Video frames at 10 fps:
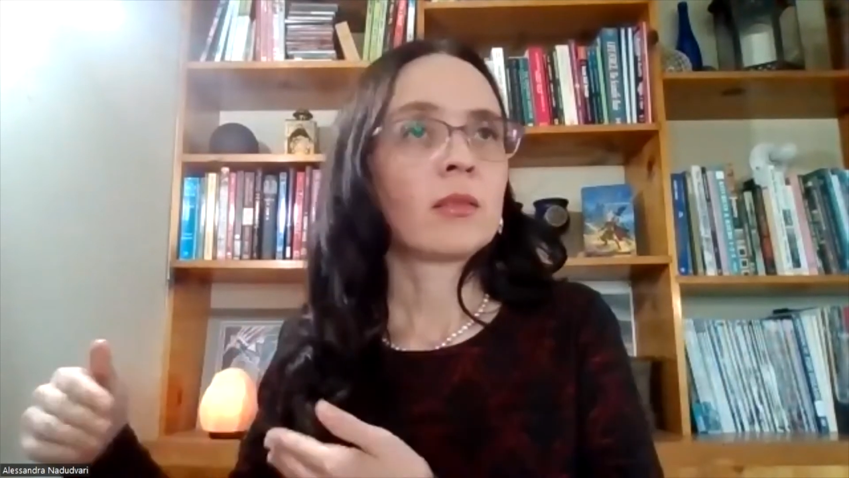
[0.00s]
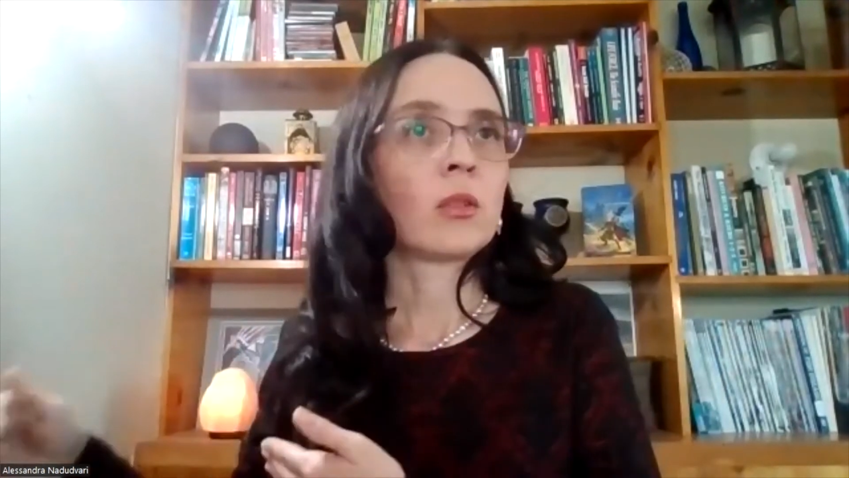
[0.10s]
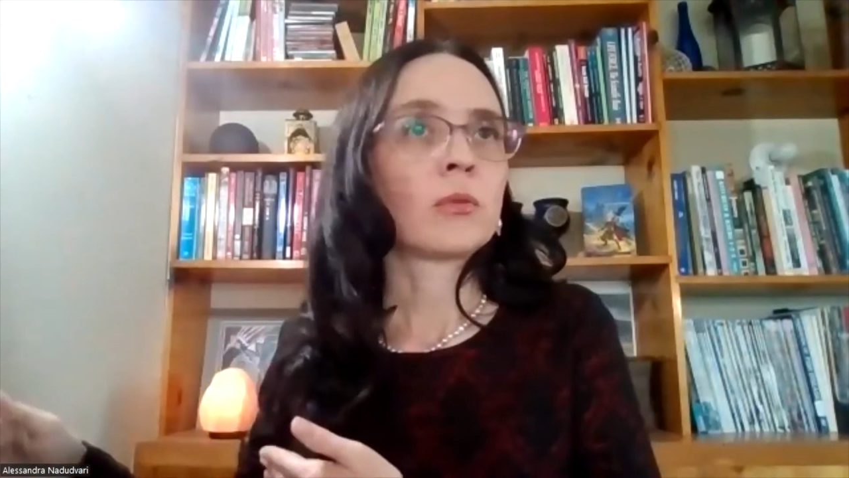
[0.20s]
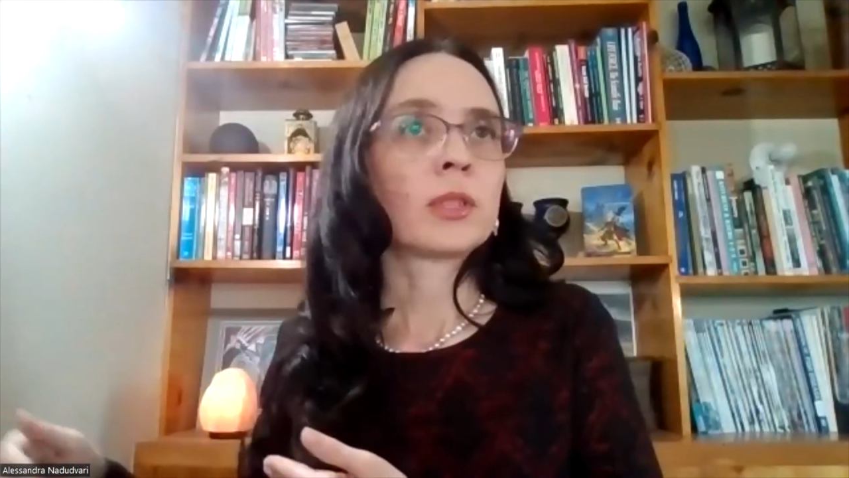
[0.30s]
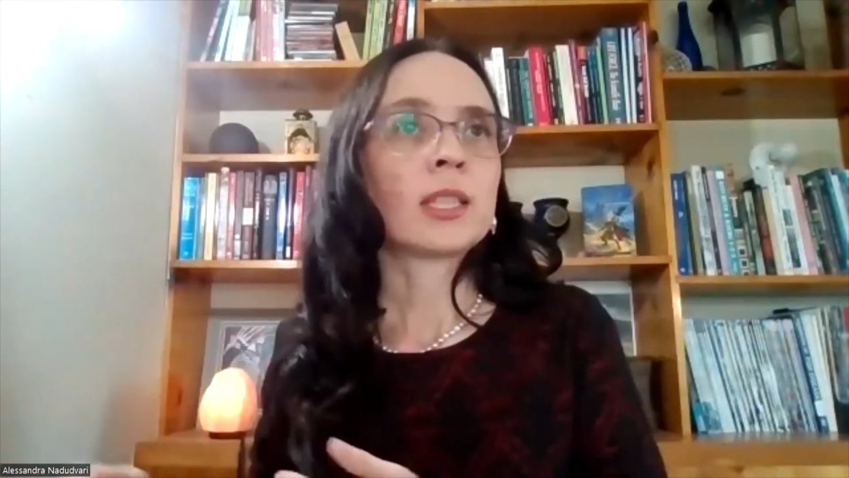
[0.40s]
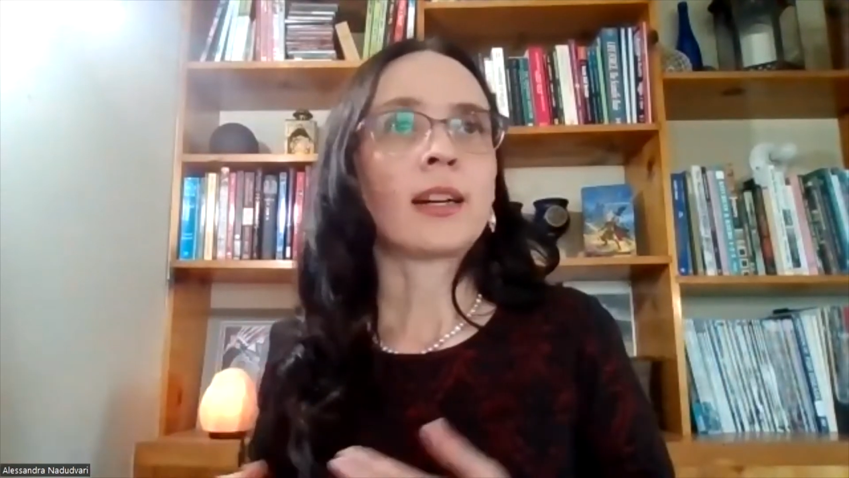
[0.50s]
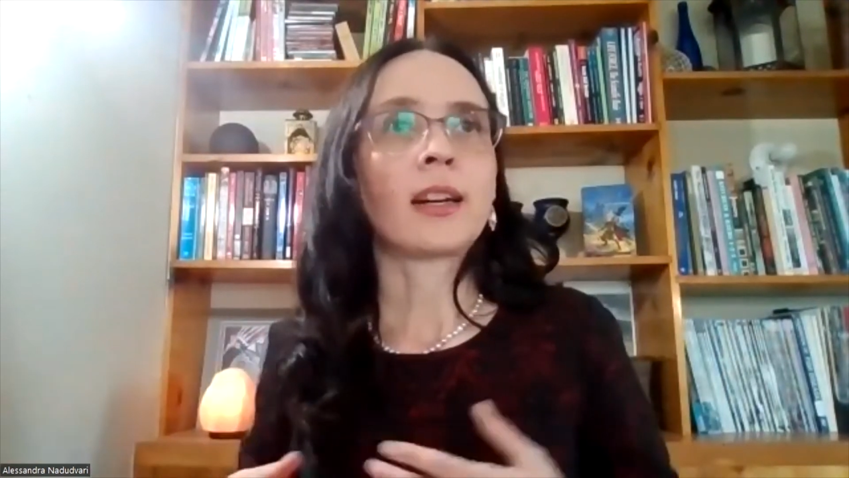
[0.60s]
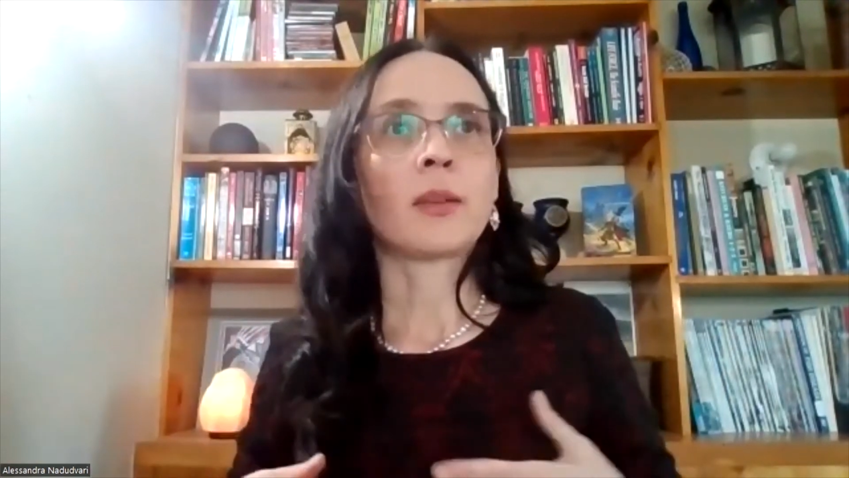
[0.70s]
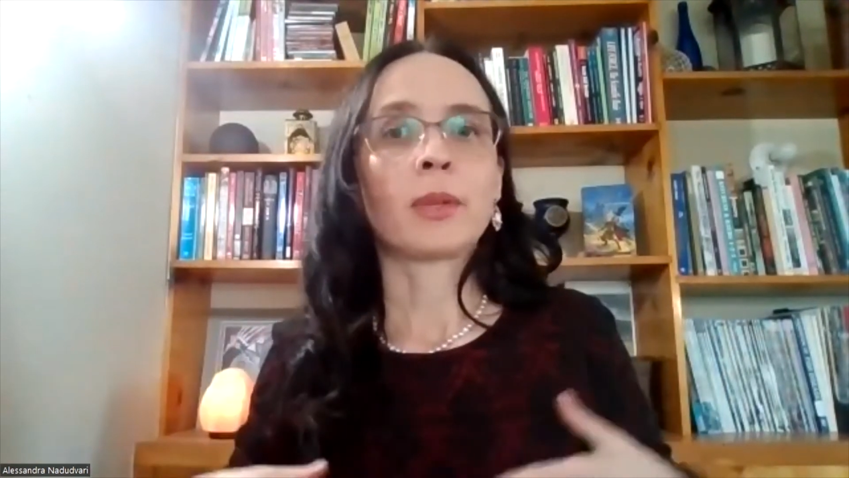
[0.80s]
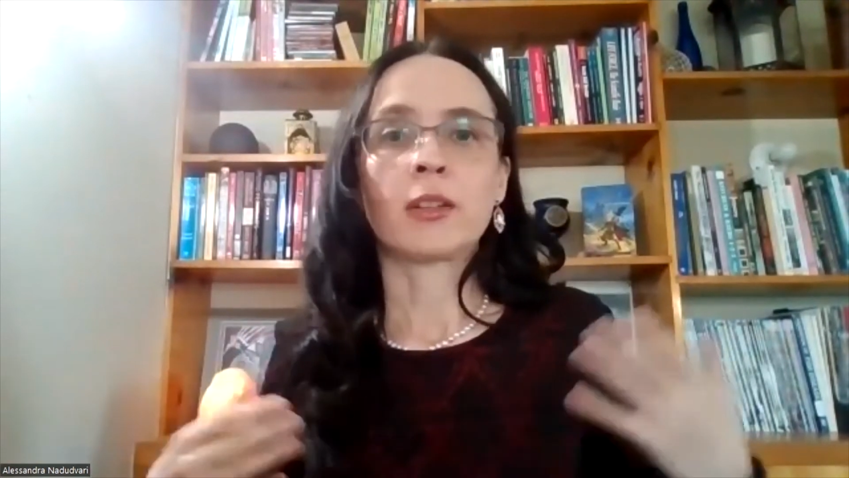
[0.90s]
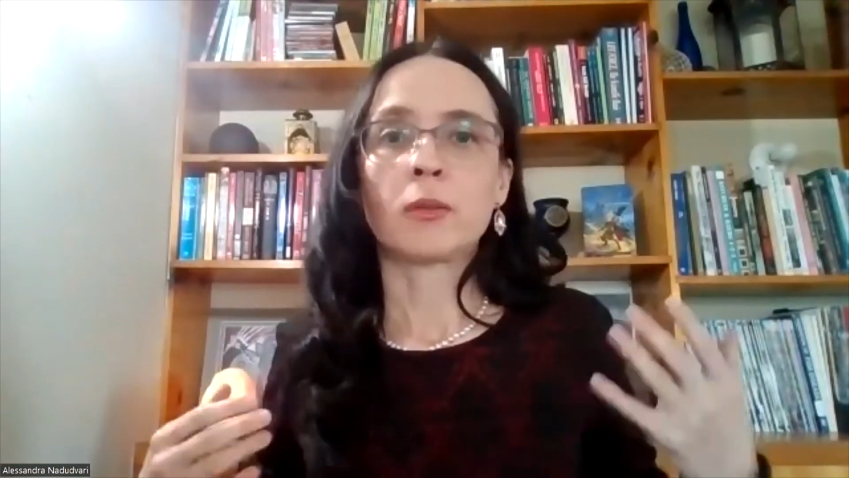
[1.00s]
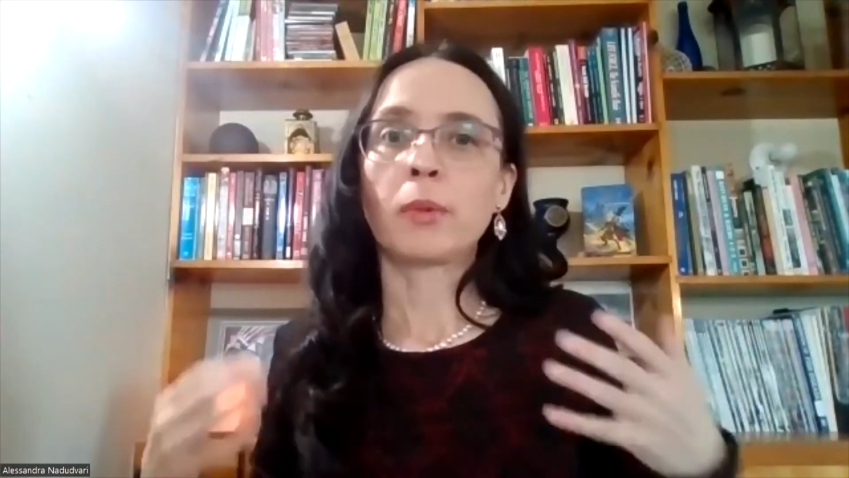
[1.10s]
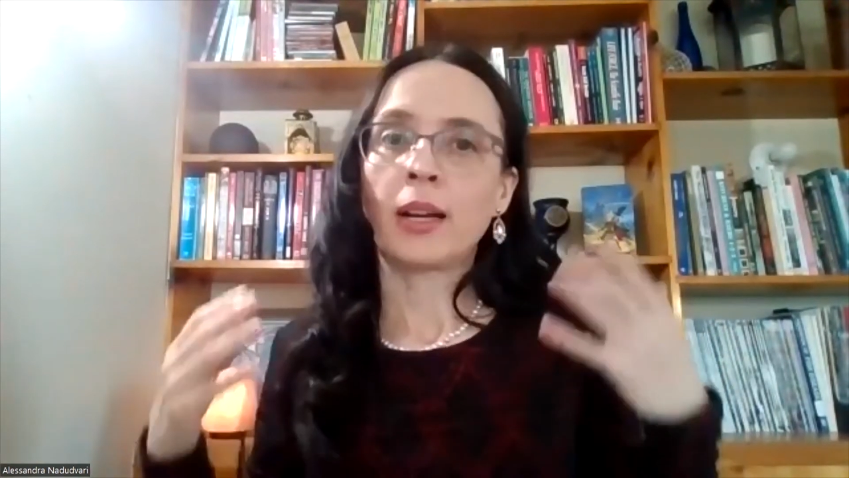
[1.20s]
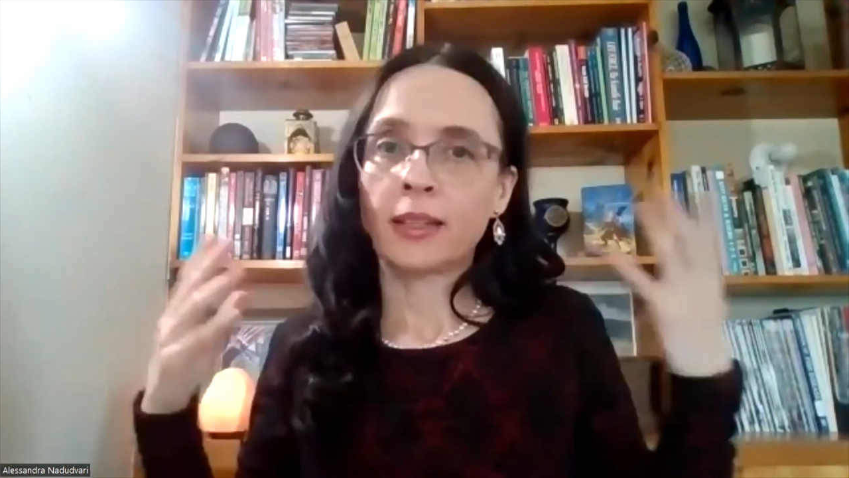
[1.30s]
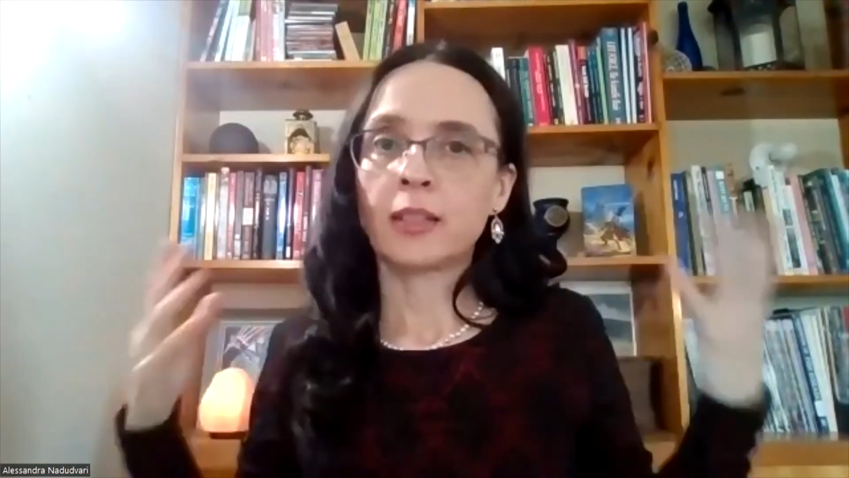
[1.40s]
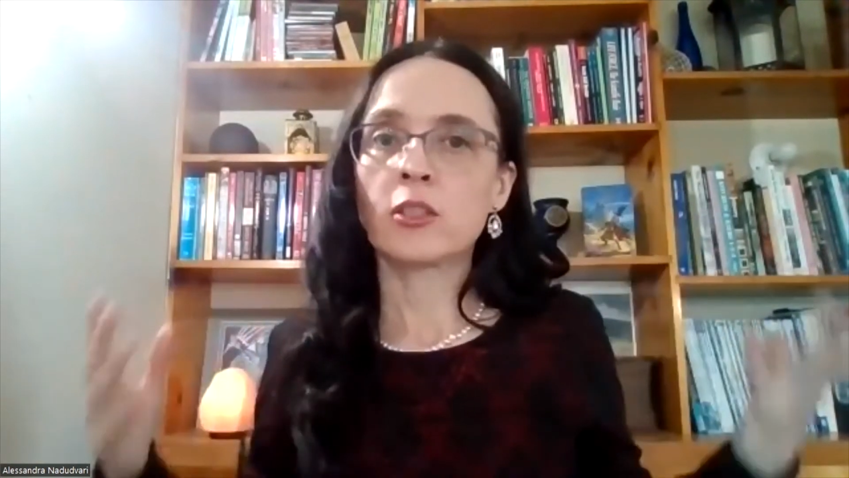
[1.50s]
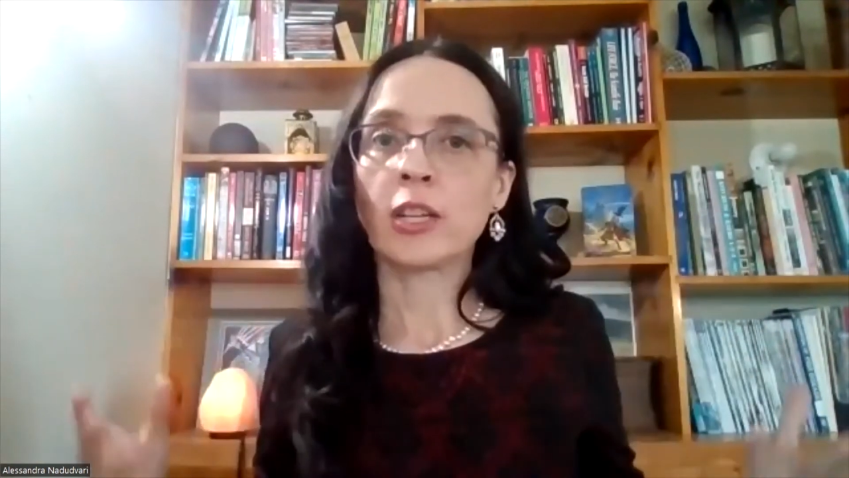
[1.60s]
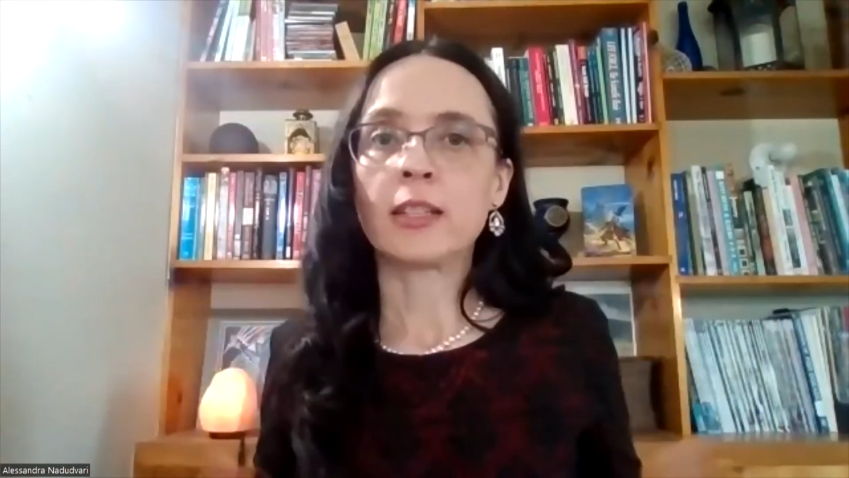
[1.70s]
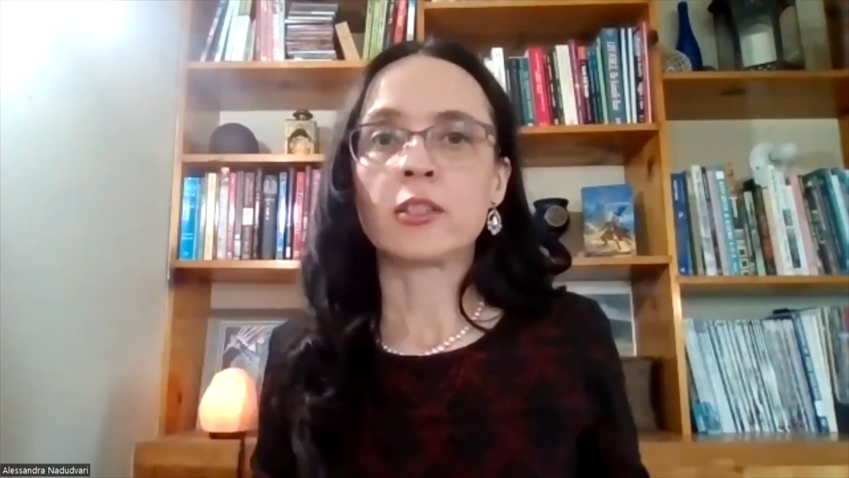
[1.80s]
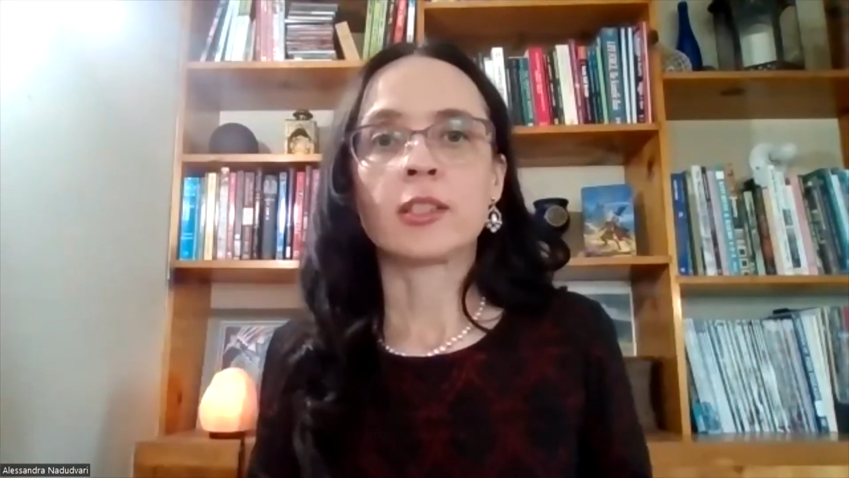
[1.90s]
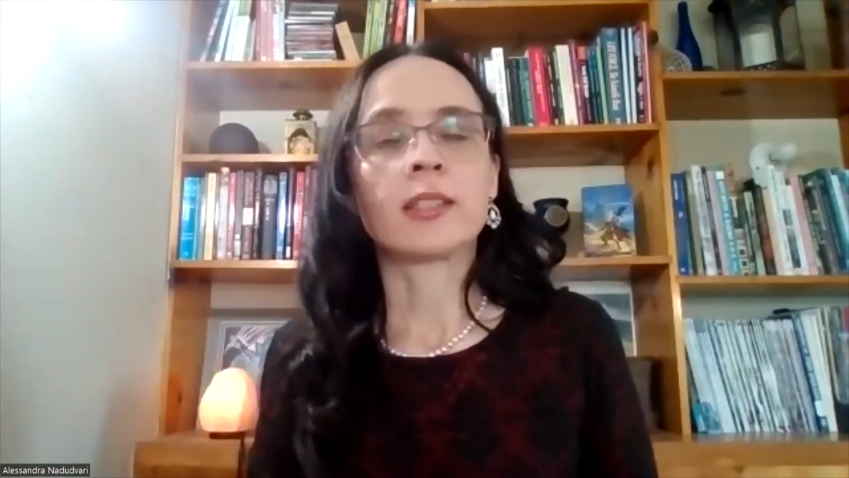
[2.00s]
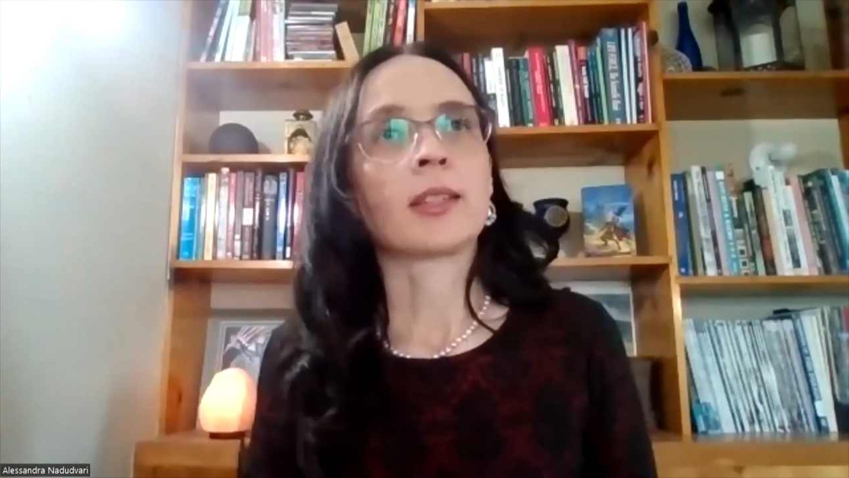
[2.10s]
over time in our body changing.